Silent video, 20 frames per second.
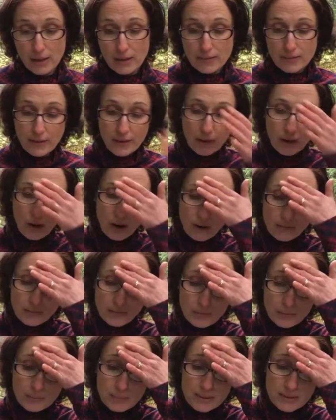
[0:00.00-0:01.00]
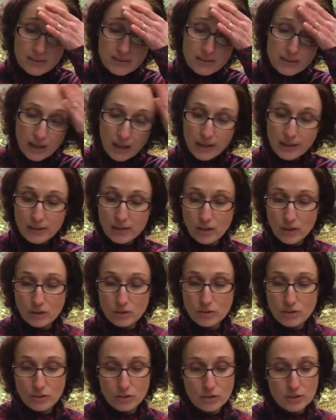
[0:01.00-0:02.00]
They are often
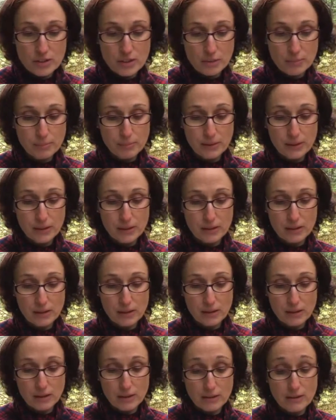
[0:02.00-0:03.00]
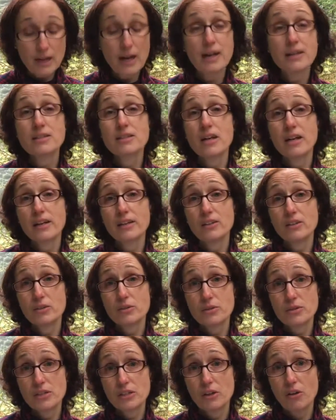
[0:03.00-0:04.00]
misdiagnosed or simply not
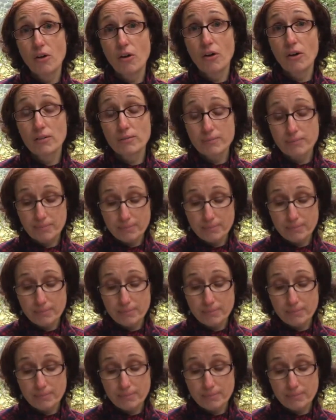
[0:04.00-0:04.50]
diagnosed at all.